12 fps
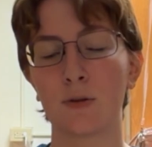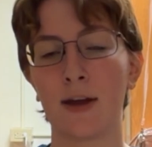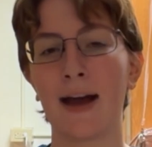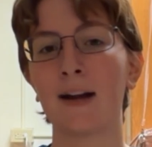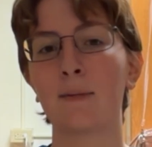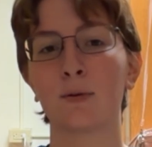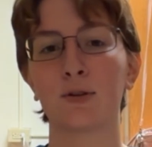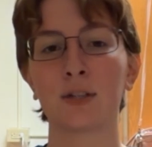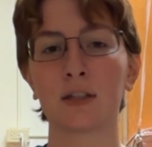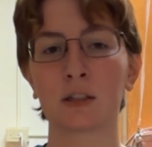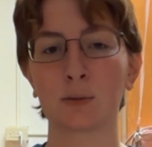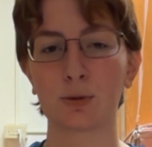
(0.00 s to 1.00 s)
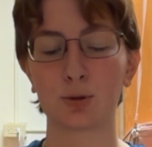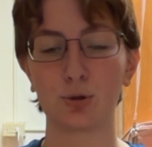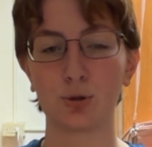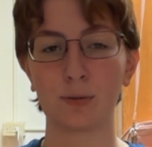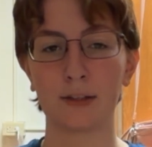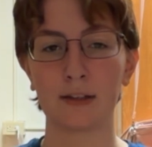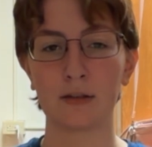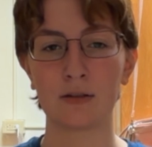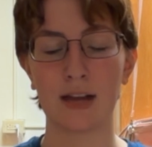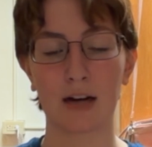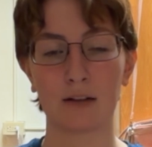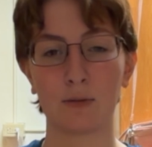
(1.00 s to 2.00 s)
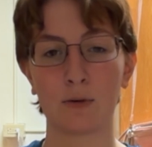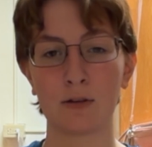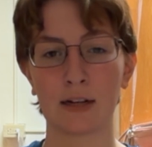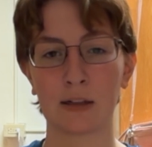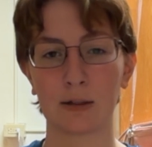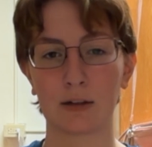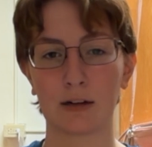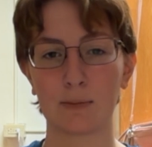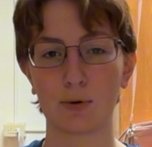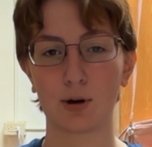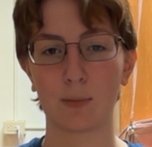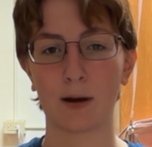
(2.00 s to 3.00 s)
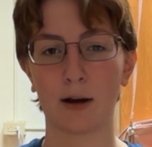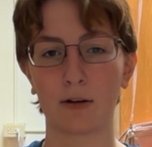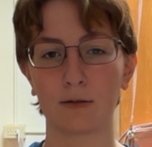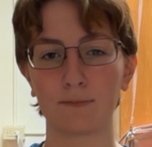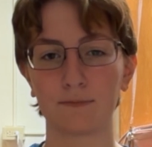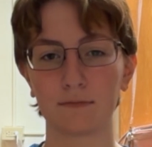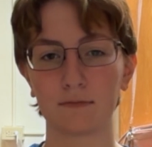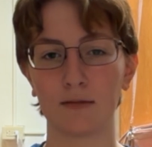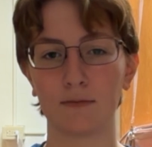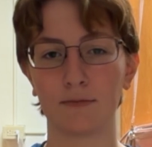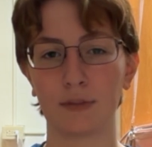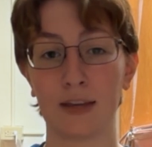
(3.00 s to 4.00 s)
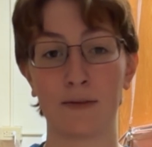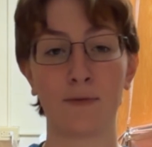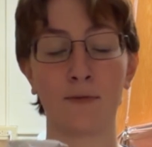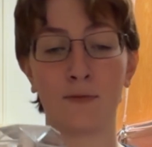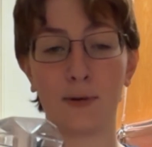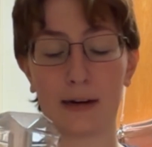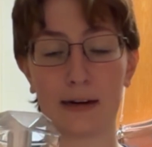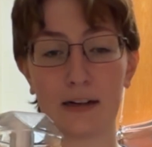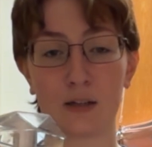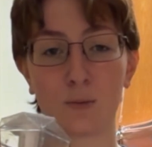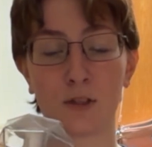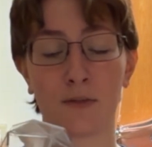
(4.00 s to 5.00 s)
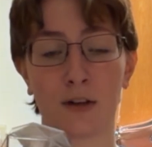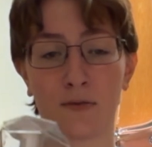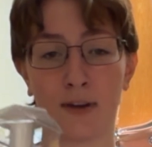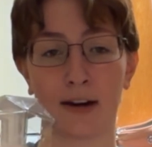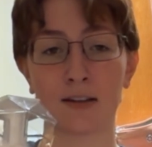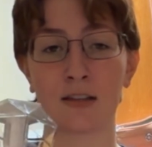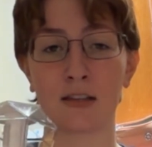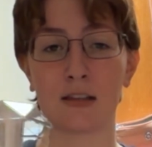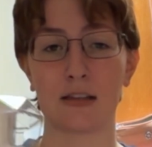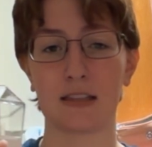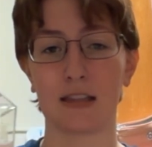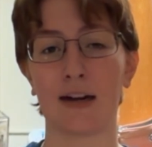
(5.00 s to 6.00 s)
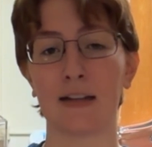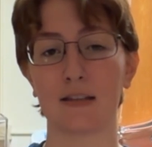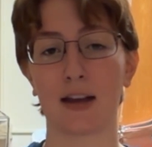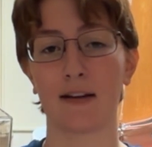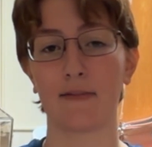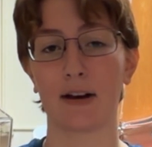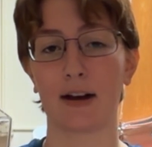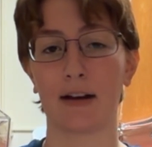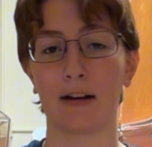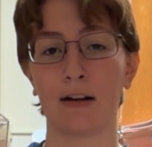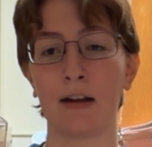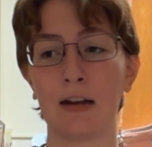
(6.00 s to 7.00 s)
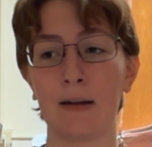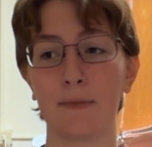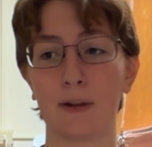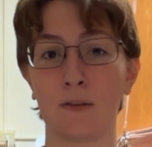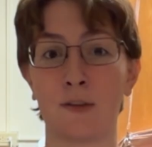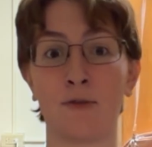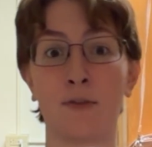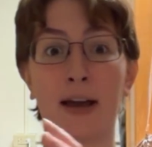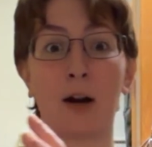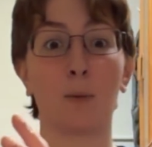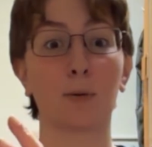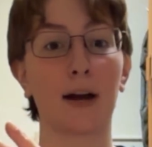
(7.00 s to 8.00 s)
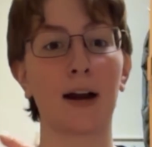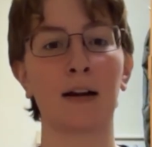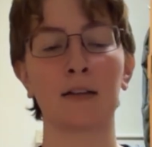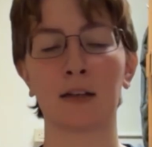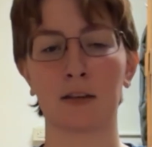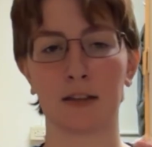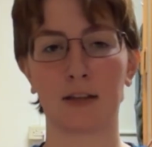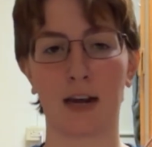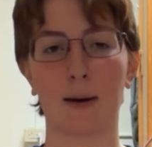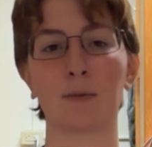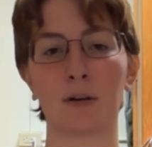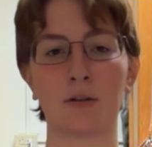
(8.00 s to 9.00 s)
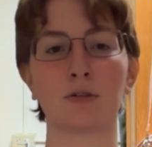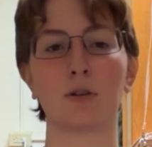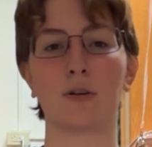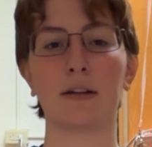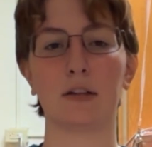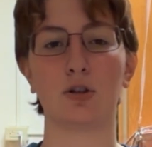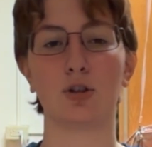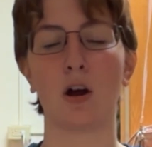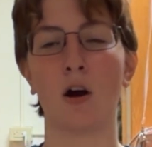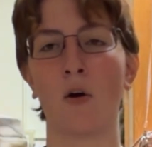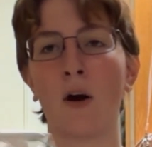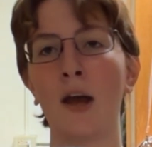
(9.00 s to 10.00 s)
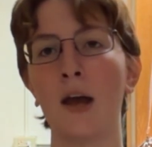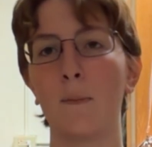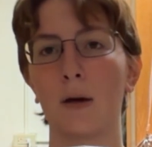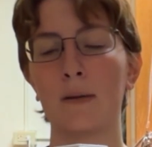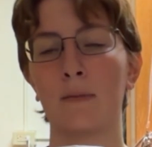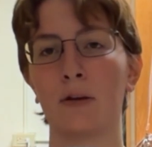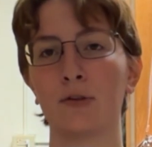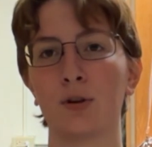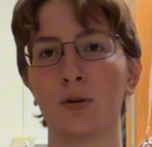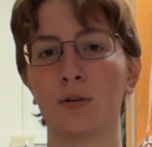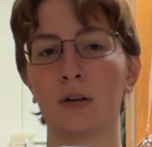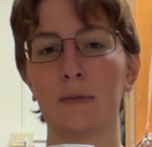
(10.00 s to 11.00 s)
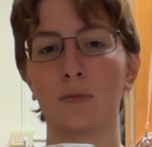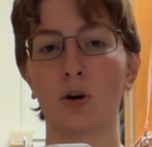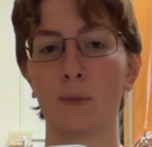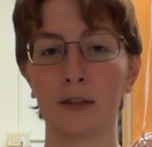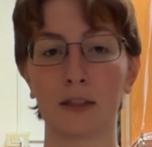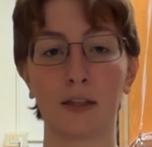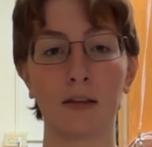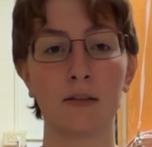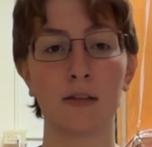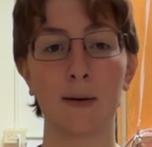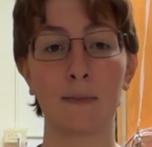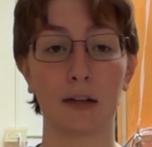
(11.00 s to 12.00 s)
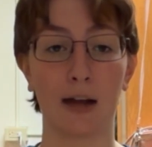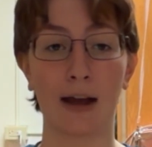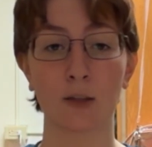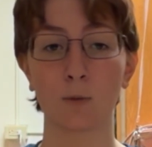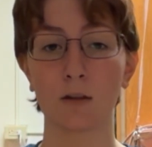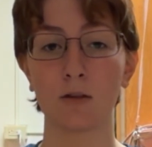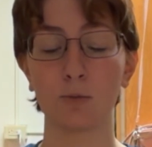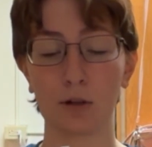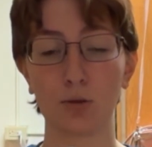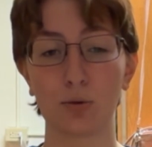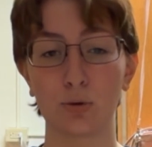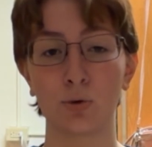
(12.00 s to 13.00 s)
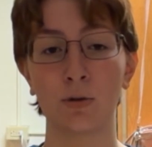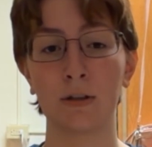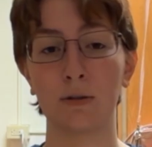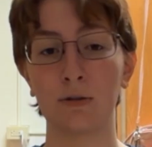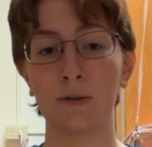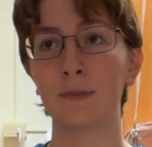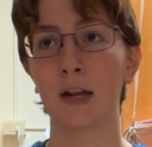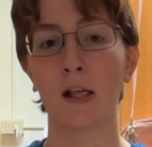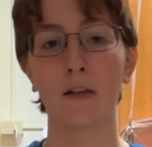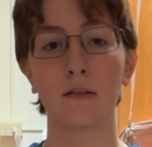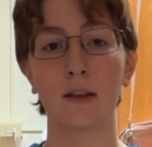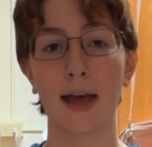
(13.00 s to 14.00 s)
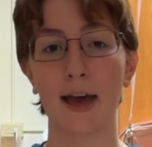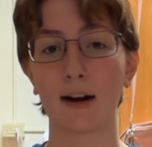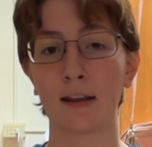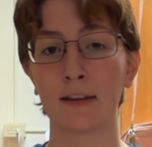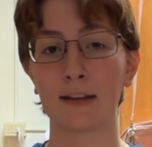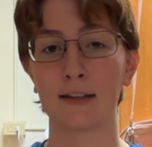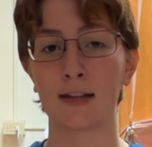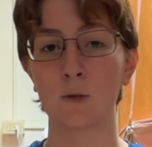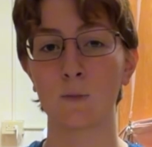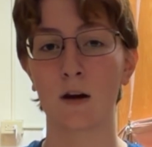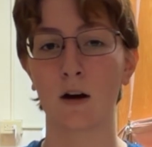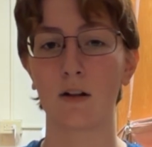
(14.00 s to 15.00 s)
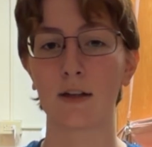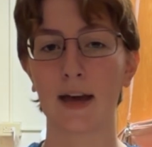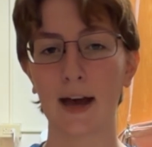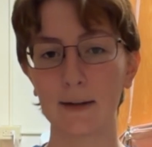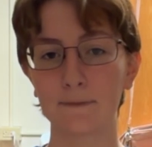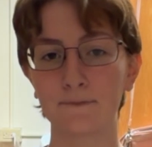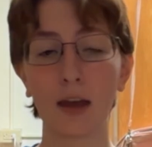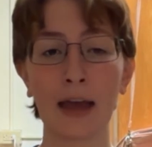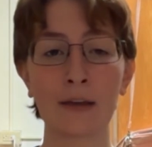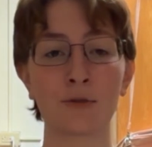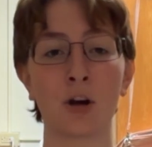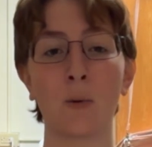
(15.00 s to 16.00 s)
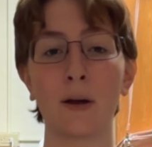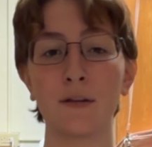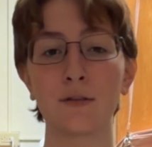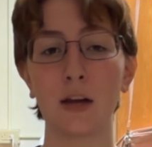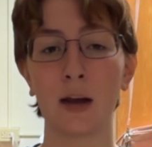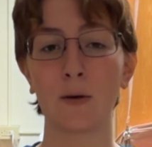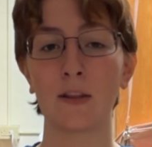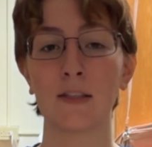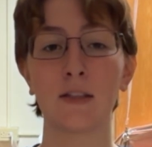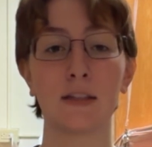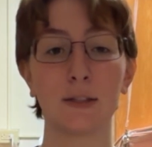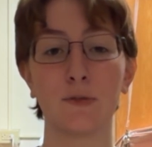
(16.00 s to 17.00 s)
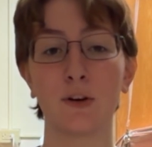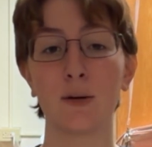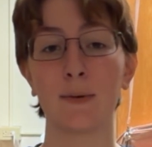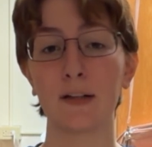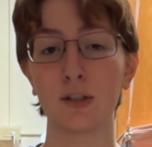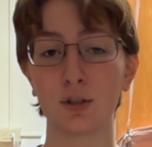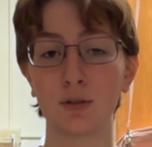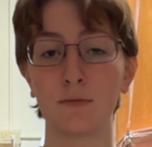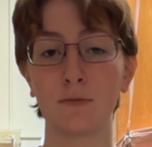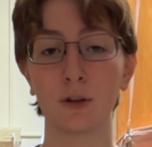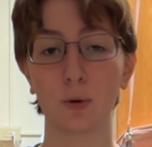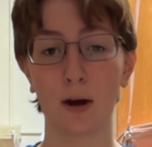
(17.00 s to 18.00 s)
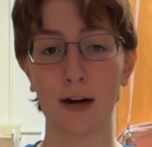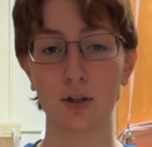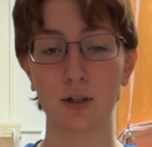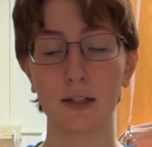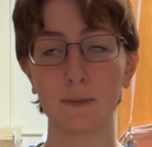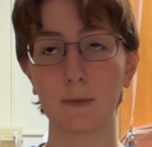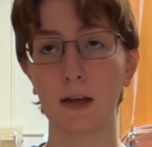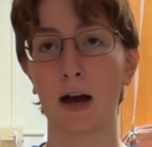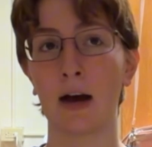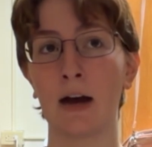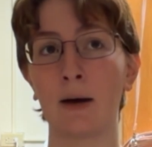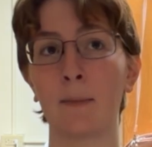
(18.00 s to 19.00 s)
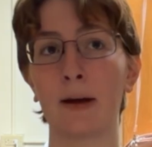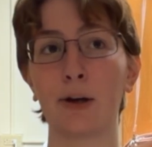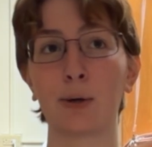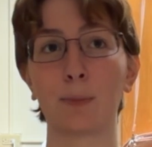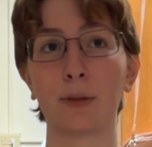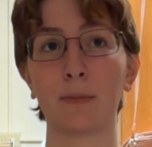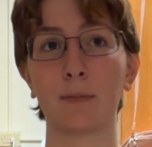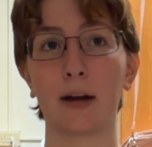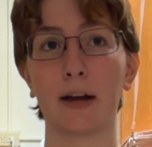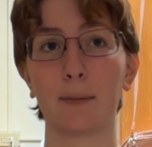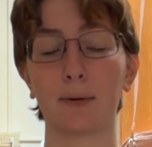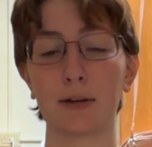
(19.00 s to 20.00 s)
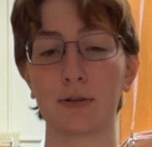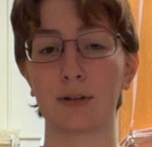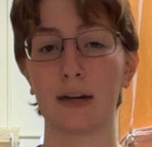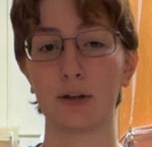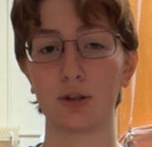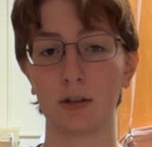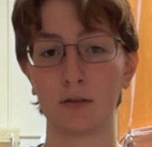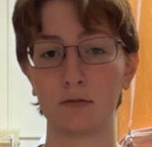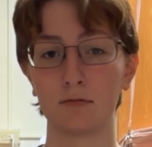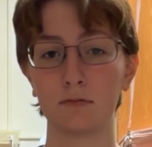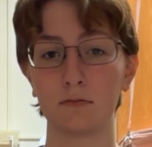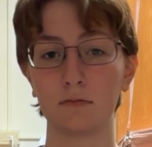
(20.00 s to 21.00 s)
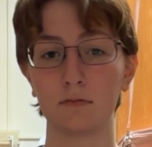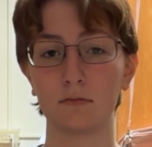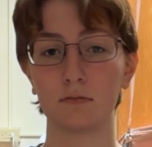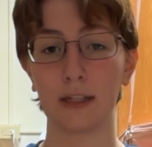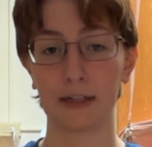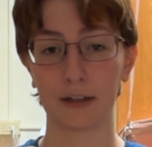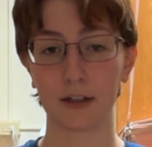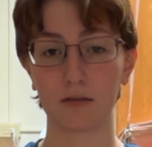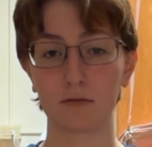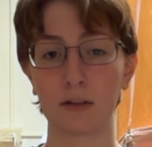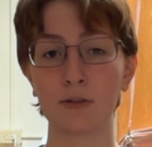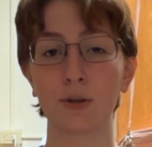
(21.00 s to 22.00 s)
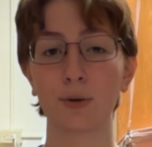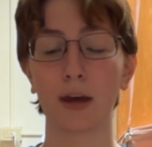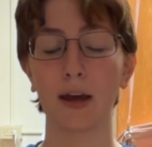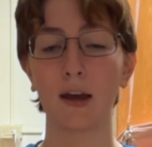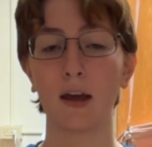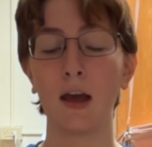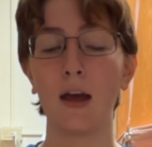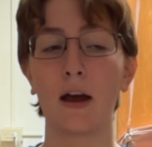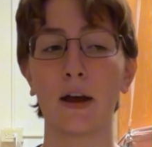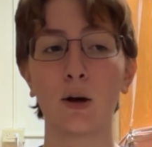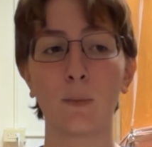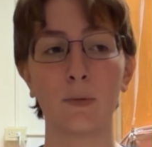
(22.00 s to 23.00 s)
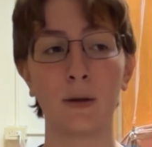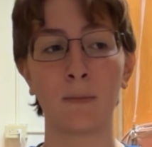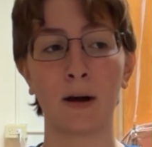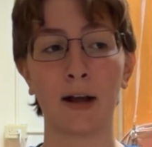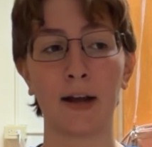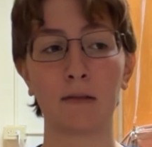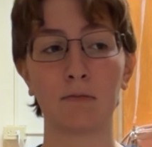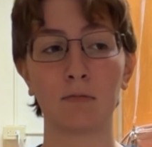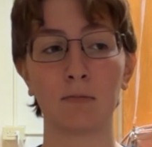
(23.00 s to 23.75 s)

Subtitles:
that in particular was cool, because not only was I learning more about the very specific effects that these lights have on, you know, the final product that the camera is going to show, but I'm also learning more about the kids that I'm in class with, which was really cool. And other than that, I think that's about all I got. As always, I would like to thank you very much for watching. I hope that my presentation here is okay. I hope that my